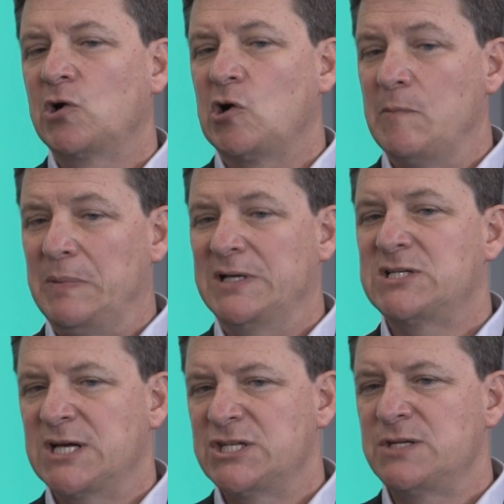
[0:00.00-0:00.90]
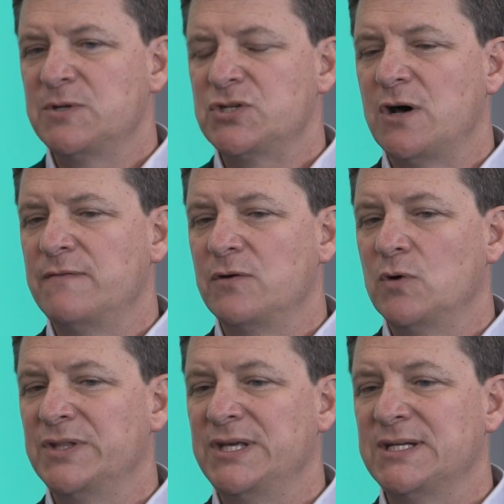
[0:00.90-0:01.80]
Complex customers often
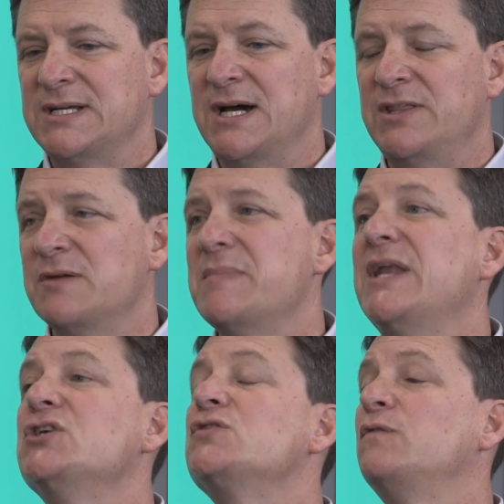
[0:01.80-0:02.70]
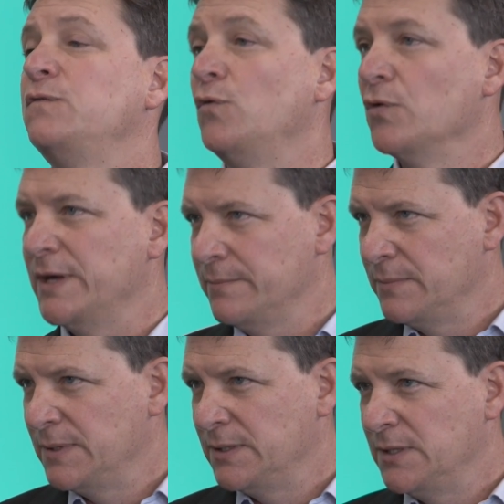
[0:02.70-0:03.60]
want the entire thing managed for them.